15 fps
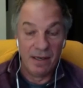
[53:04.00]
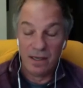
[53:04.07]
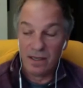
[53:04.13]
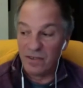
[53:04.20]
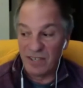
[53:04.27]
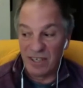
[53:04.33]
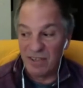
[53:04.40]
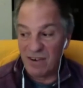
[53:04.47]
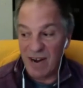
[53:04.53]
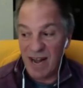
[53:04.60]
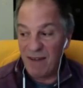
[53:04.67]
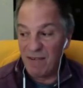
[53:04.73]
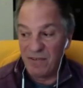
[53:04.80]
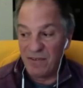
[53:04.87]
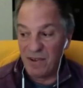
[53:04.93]
Because I
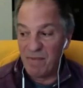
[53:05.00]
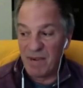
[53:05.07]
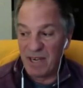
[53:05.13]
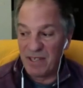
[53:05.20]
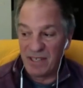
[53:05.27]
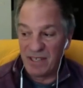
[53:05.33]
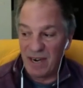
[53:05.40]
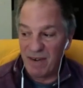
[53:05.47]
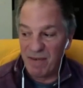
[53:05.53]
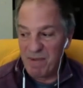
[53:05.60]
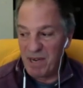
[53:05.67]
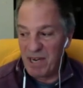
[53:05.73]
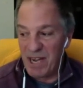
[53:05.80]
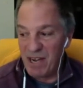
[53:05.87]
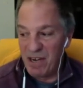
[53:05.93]
traveled so much that
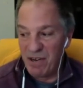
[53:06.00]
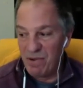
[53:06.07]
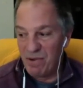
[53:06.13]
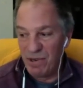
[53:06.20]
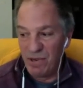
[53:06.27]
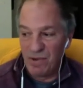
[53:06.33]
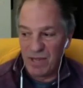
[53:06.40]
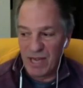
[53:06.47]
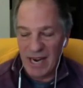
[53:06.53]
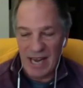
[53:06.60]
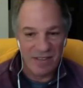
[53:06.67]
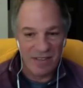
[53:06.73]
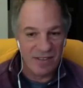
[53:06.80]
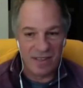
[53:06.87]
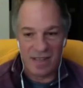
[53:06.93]
everybody I knew that
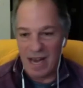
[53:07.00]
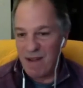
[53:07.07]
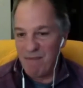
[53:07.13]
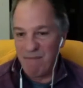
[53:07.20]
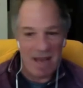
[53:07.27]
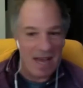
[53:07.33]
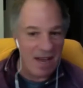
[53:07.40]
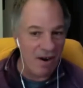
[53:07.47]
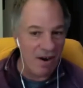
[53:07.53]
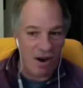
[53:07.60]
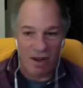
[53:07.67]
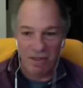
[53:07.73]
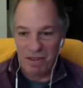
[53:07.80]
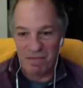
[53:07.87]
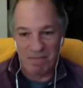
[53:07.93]
I'd been
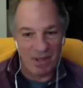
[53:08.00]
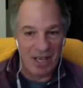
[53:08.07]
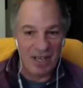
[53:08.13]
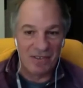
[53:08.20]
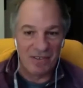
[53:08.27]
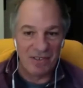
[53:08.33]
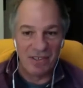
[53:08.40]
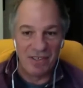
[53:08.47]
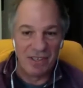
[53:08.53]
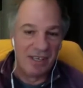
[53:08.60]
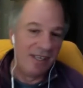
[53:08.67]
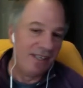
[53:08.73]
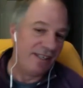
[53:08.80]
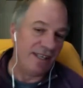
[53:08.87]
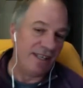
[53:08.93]
all these places.
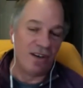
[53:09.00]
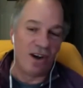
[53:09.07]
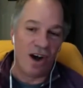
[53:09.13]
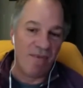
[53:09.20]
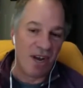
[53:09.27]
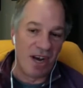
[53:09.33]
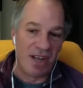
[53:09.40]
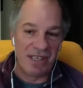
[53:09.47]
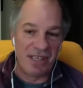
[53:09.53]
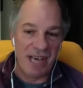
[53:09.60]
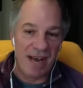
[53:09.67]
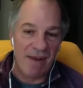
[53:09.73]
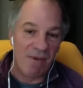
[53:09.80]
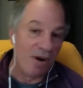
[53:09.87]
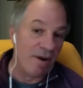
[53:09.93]
Mm-hmm. They'd call me all the
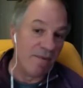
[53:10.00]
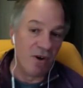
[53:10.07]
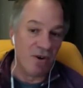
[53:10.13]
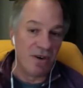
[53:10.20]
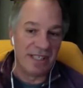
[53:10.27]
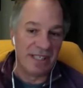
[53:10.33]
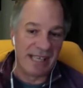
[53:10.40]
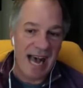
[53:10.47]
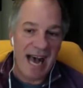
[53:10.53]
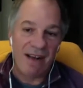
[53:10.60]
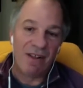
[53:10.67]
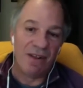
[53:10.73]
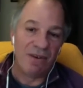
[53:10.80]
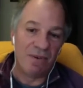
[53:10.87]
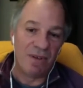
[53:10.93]
time. Oh, I'm going to
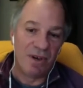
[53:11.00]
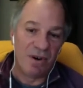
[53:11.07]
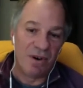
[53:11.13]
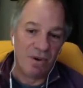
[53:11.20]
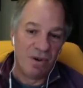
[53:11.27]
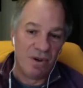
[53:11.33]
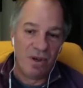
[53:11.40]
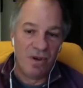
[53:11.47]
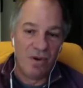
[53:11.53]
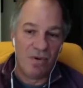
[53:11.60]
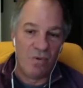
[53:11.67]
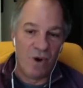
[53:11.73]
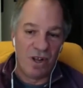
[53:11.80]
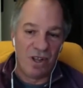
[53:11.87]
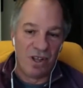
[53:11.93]
Scotland.
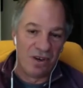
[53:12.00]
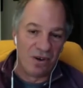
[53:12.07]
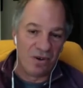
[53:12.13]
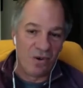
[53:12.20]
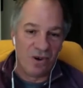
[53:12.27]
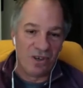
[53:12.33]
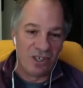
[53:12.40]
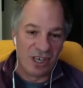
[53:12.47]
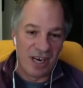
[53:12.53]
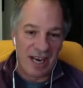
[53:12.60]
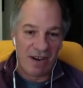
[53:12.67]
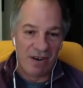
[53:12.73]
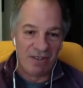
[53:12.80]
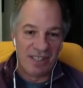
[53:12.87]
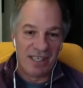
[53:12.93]
What little course should I
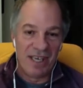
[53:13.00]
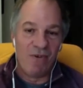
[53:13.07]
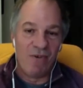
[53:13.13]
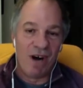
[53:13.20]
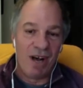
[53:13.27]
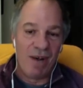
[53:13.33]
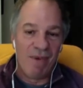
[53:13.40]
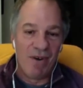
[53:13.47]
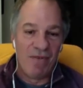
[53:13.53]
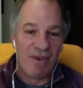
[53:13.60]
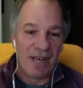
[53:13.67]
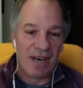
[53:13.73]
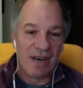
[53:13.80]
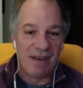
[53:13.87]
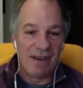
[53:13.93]
go see while I'm over
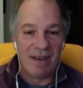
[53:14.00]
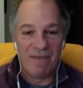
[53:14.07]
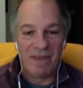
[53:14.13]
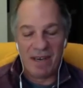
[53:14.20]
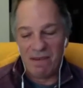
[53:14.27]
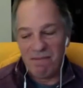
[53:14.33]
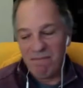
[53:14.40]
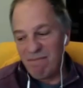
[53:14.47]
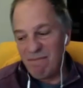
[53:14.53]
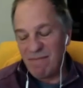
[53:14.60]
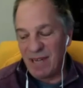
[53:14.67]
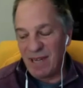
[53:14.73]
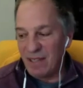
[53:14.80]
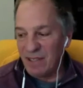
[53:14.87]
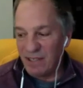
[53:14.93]
there? I figured
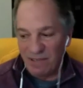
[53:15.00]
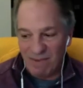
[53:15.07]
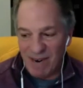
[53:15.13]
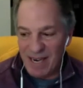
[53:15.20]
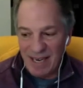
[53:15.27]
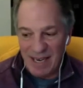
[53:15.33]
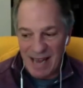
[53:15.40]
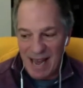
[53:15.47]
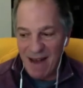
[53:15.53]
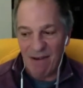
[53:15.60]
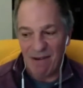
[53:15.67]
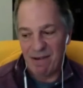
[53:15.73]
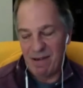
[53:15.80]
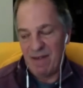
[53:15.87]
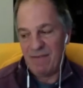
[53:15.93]
I'll just write it
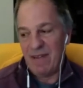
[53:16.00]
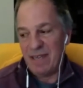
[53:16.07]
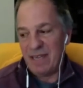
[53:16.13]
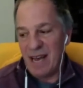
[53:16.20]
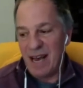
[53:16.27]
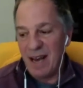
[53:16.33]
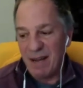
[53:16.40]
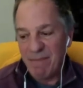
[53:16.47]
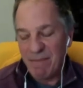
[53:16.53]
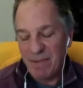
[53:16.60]
down. I've got time.